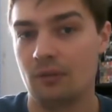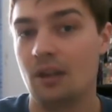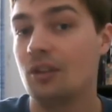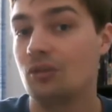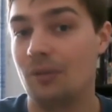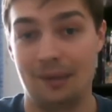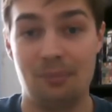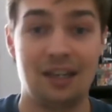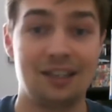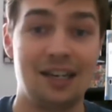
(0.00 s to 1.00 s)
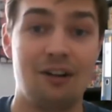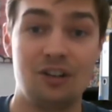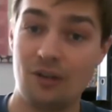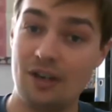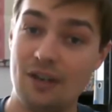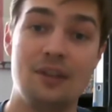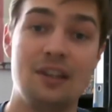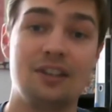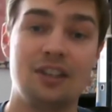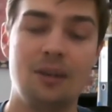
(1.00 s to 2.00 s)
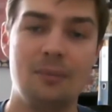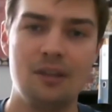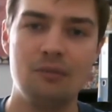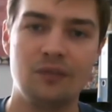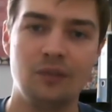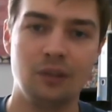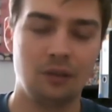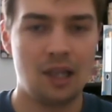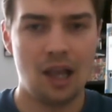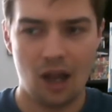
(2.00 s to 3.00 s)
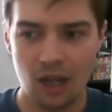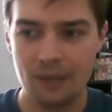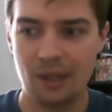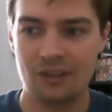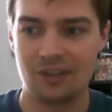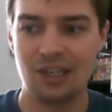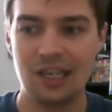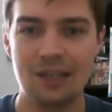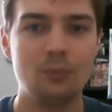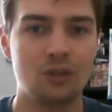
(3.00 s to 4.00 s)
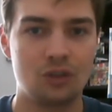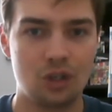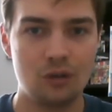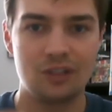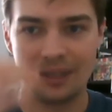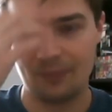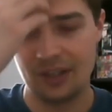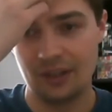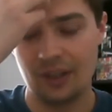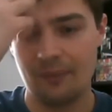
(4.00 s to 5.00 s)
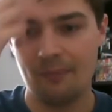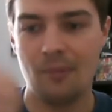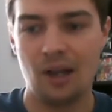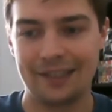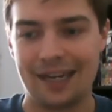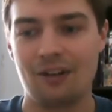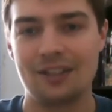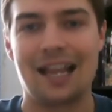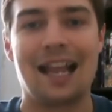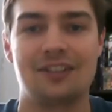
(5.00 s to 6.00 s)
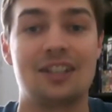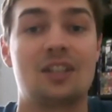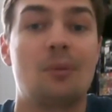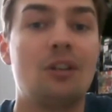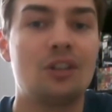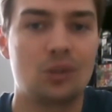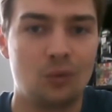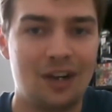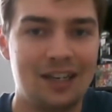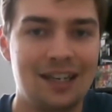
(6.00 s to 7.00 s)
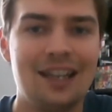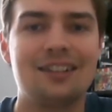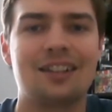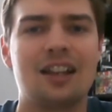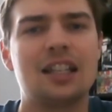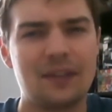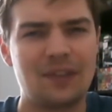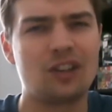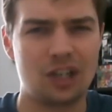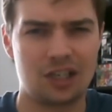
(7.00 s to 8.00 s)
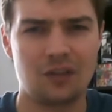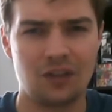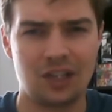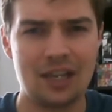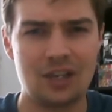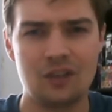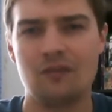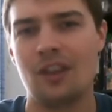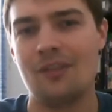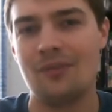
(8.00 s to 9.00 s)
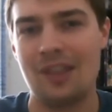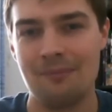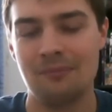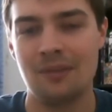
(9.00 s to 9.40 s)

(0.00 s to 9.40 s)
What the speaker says: pick a territory you think is going to be useful. I personally would choose something that my character has experienced already to kind of give that justification for them then